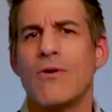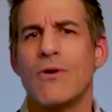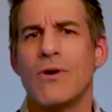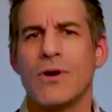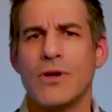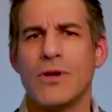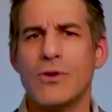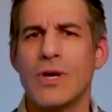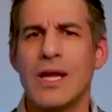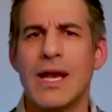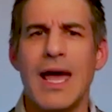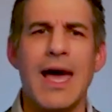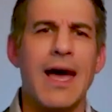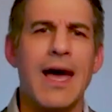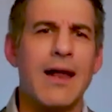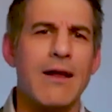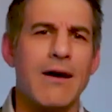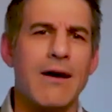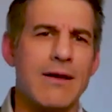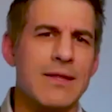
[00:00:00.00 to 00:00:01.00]
you could
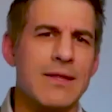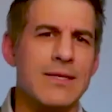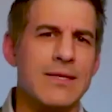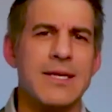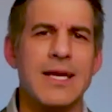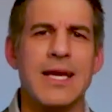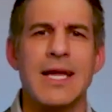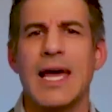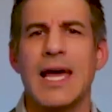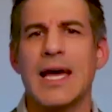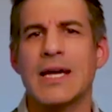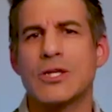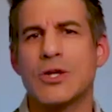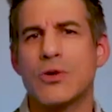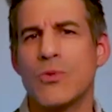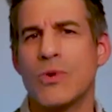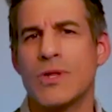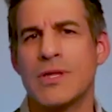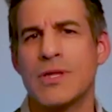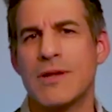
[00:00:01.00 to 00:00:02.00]
add on this connection
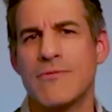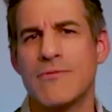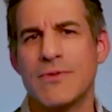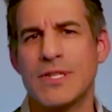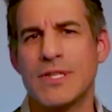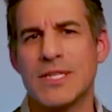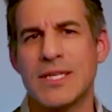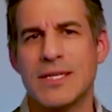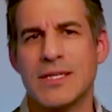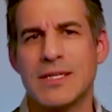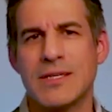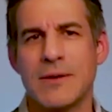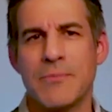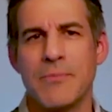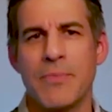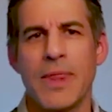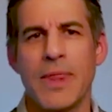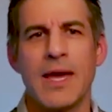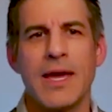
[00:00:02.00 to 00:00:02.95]
with a different system.